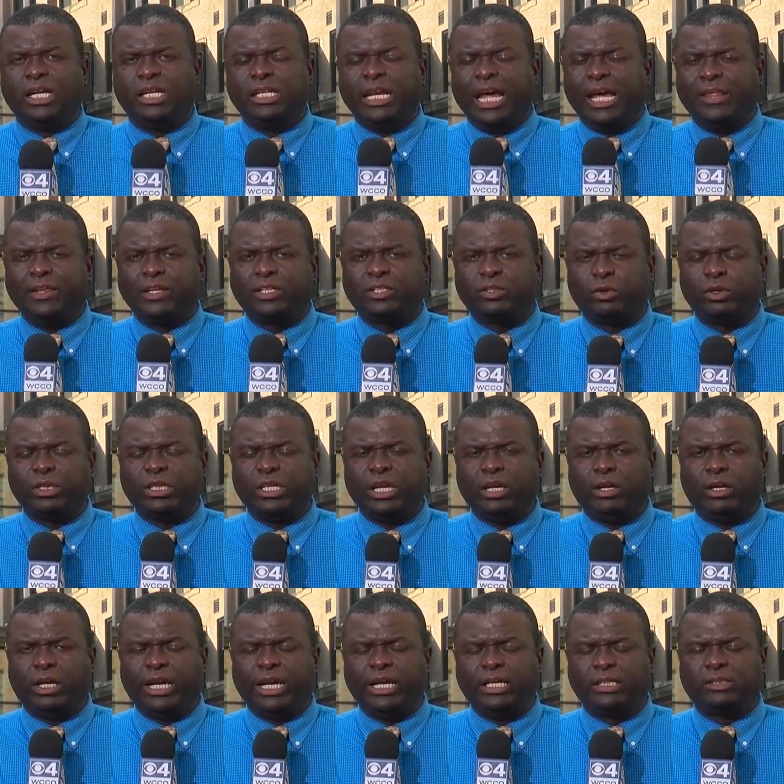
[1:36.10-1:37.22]
Now, this
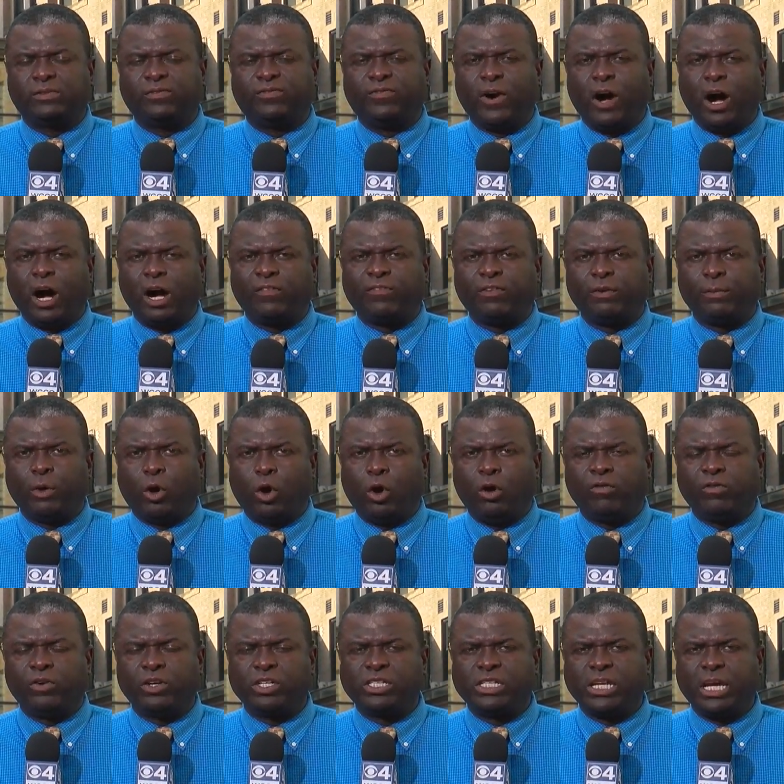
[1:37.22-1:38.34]
ordeal is far from
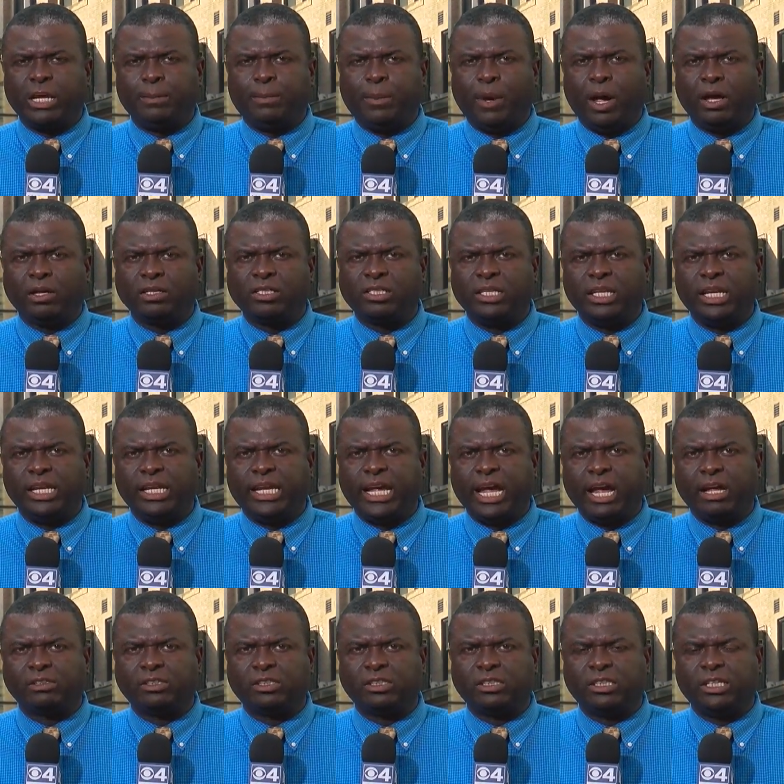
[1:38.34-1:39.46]
over. St. Paul City
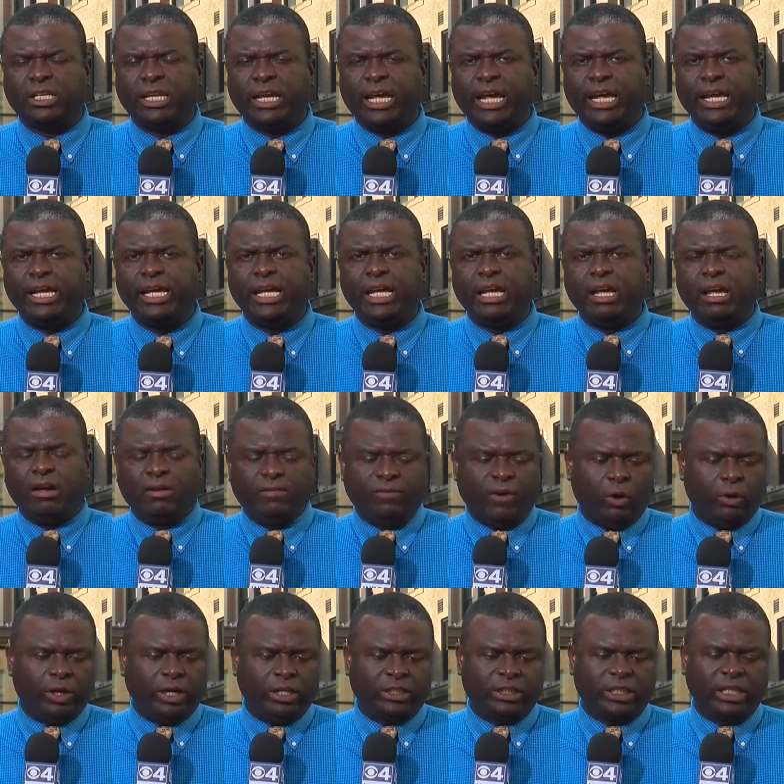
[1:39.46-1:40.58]
Council today
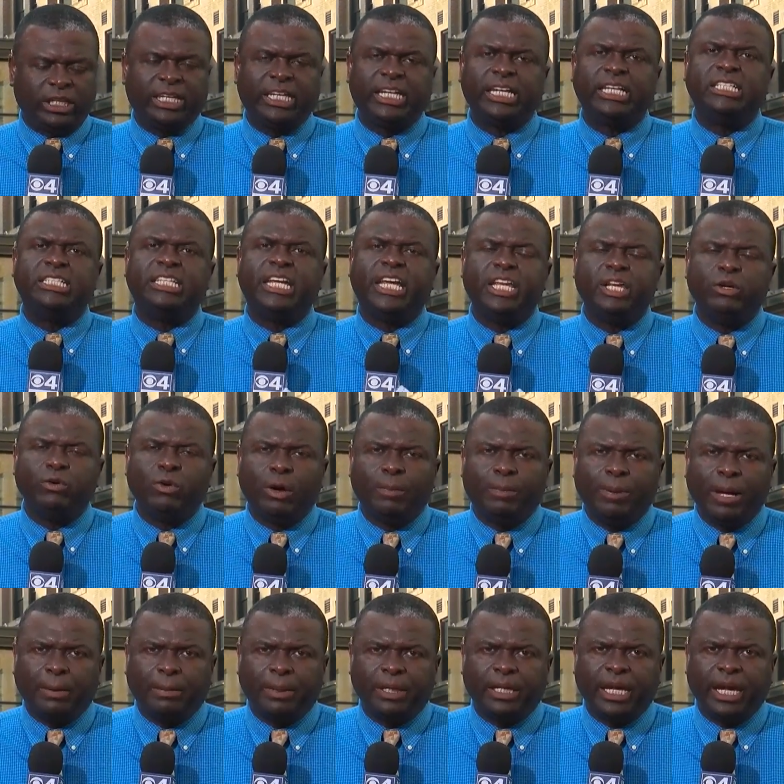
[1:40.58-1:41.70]
voted to continue a
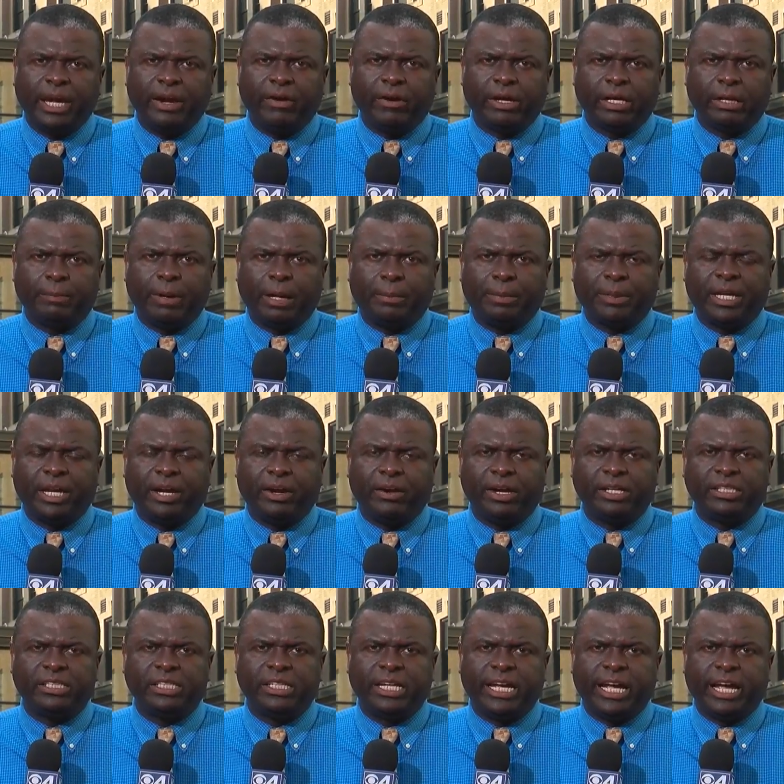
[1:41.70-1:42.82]
public hearing. The public
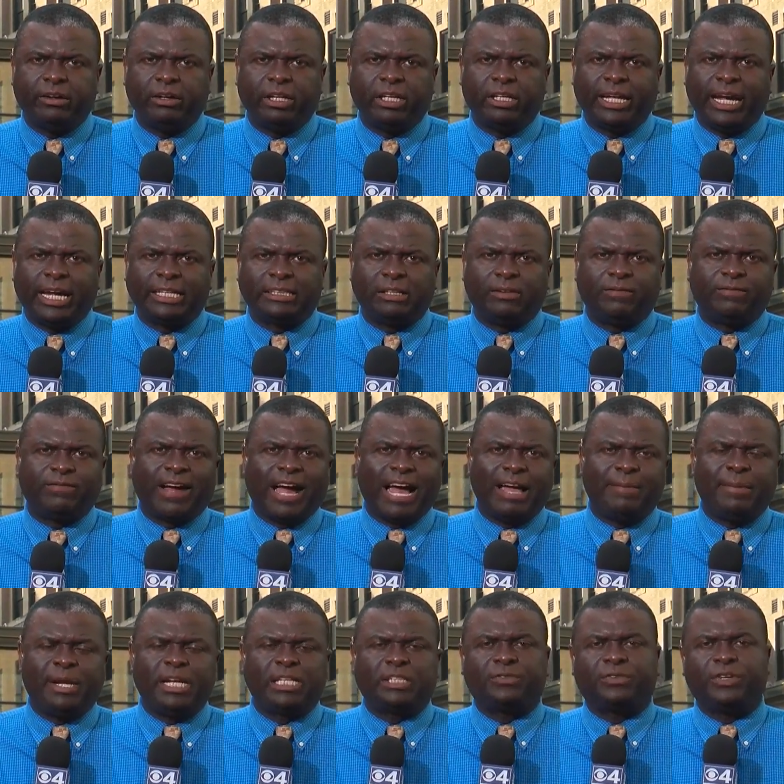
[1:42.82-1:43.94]
hearing today only lasted
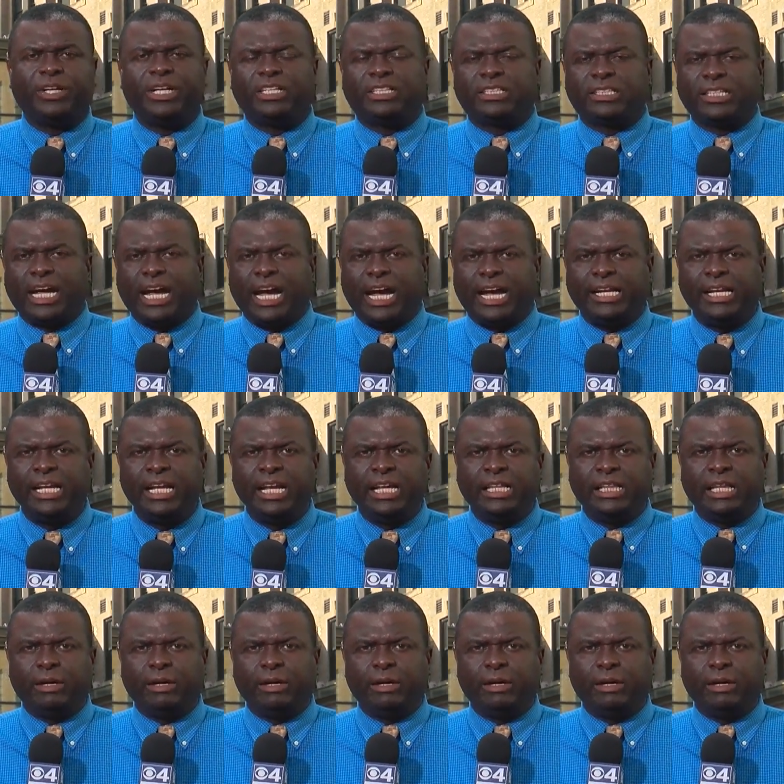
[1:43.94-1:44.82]
five minutes for each side.